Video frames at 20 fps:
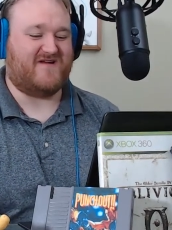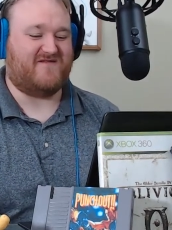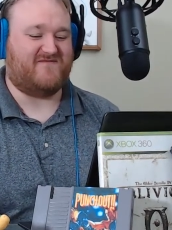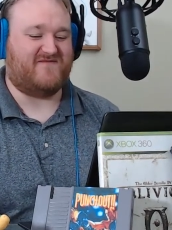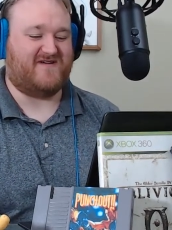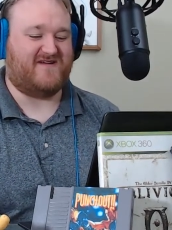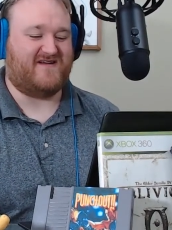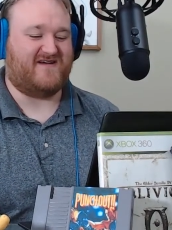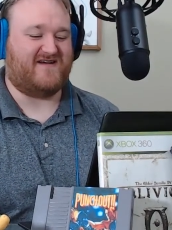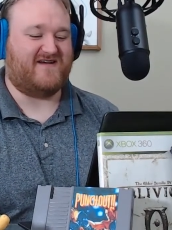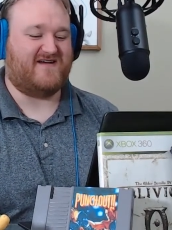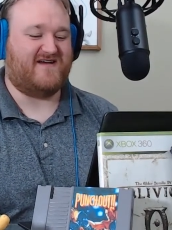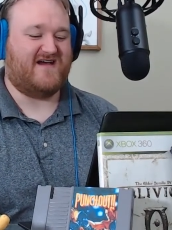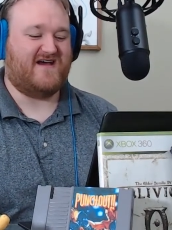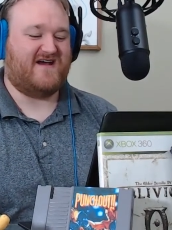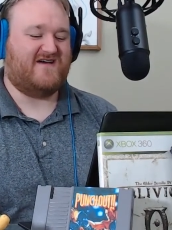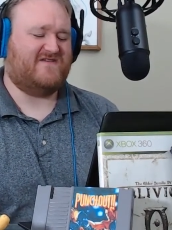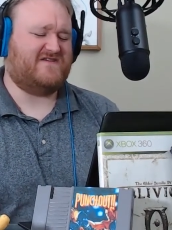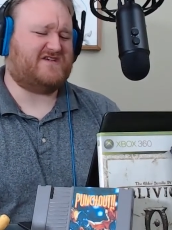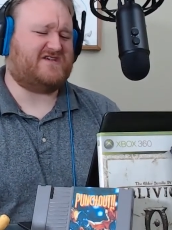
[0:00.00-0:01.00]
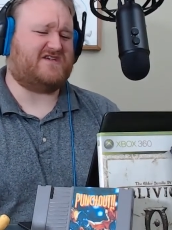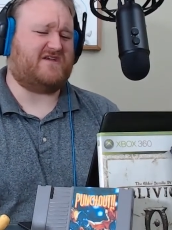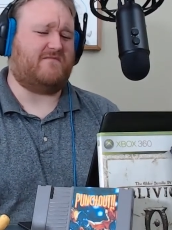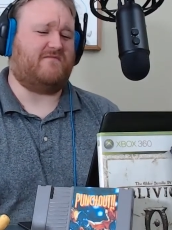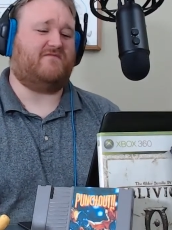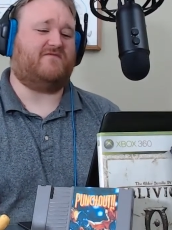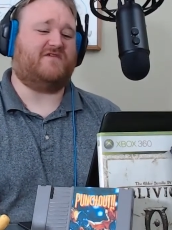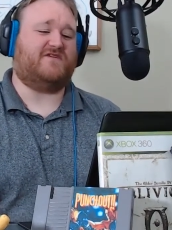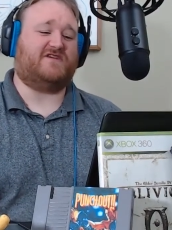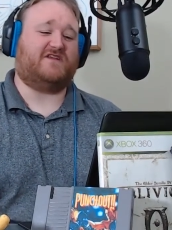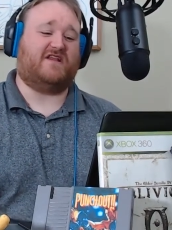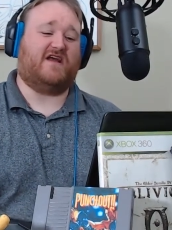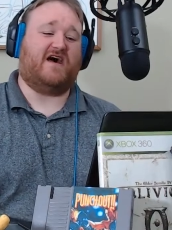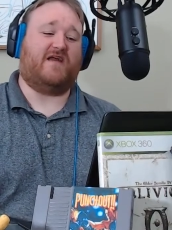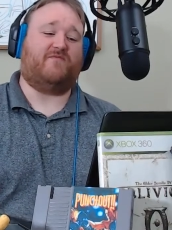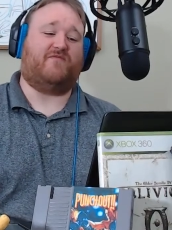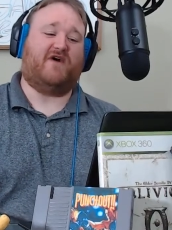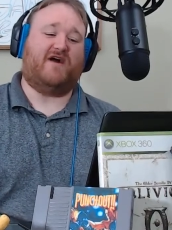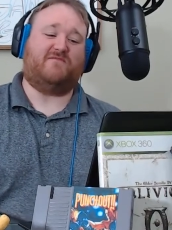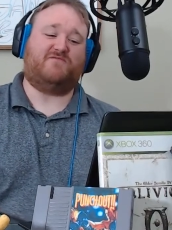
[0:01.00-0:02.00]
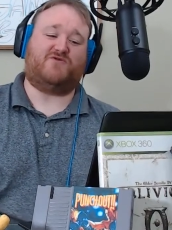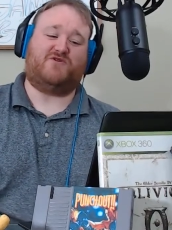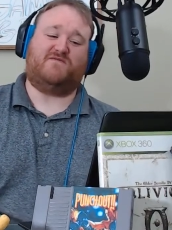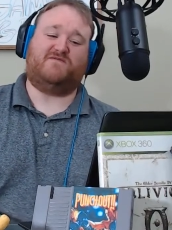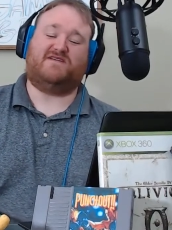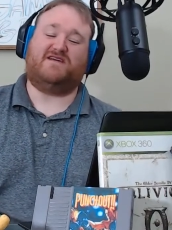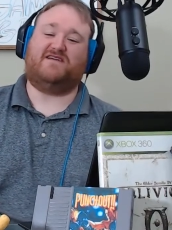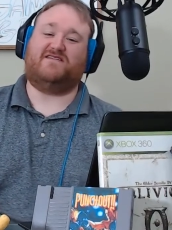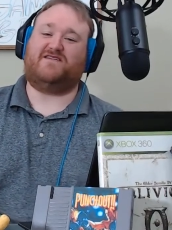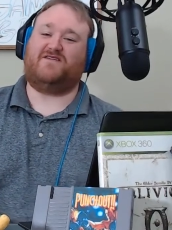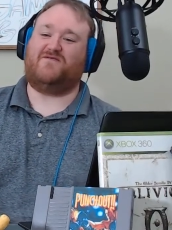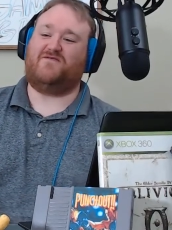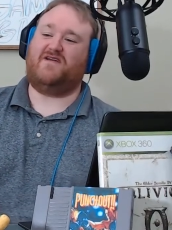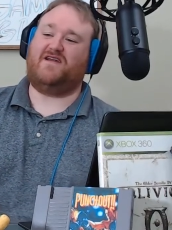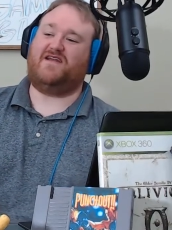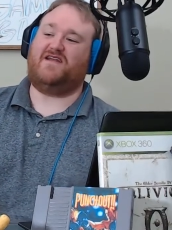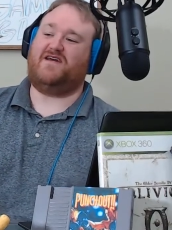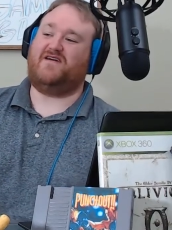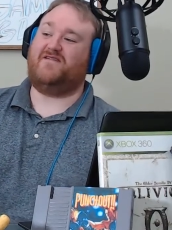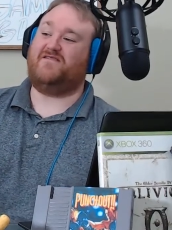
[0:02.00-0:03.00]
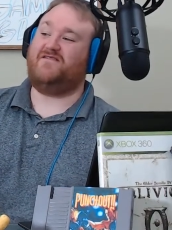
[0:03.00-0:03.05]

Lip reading: But there's a lot of pipe dreams out there right now.